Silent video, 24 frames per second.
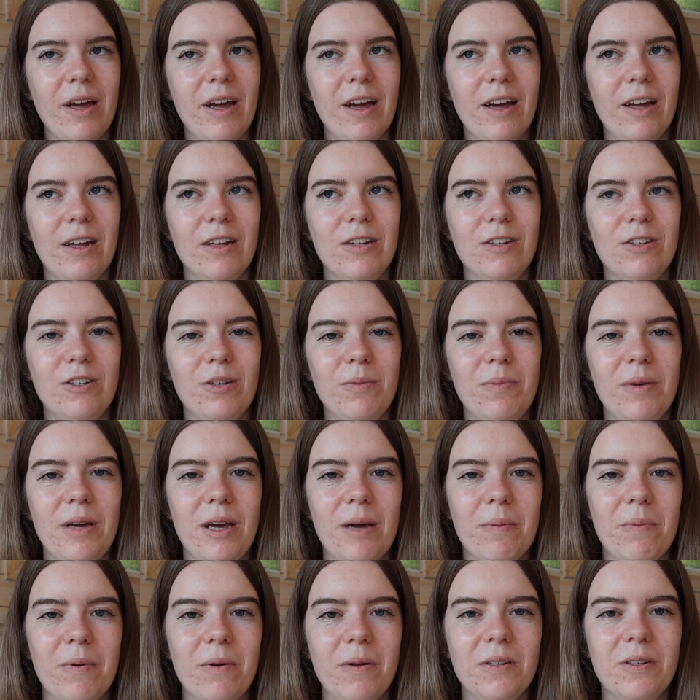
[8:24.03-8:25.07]
and to be
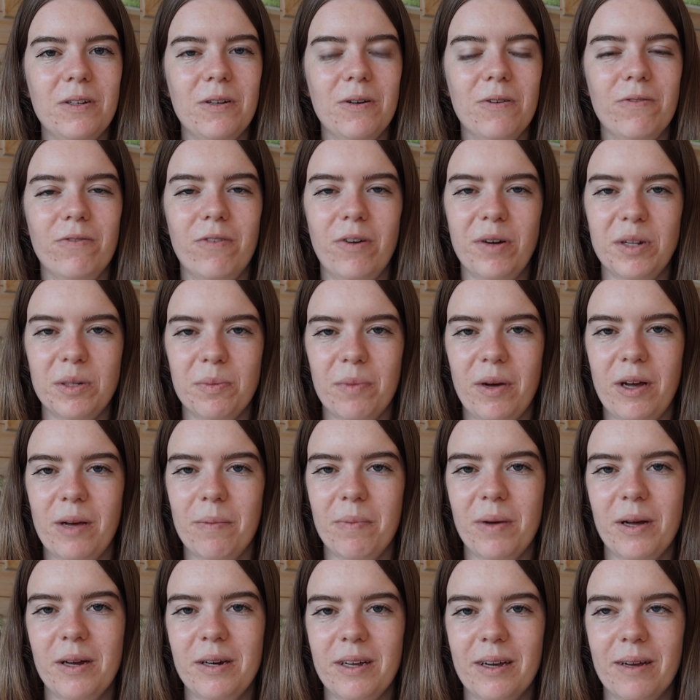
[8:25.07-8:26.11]
able to voice my
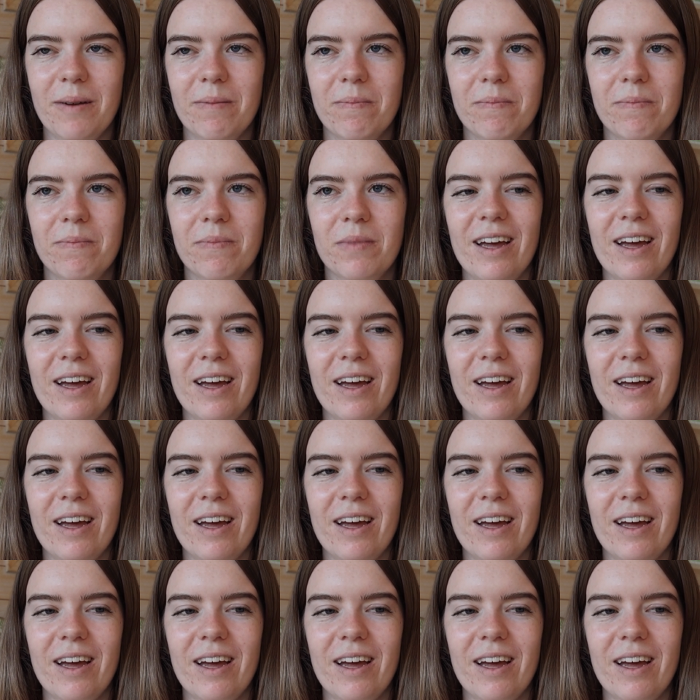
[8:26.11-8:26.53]
opinion.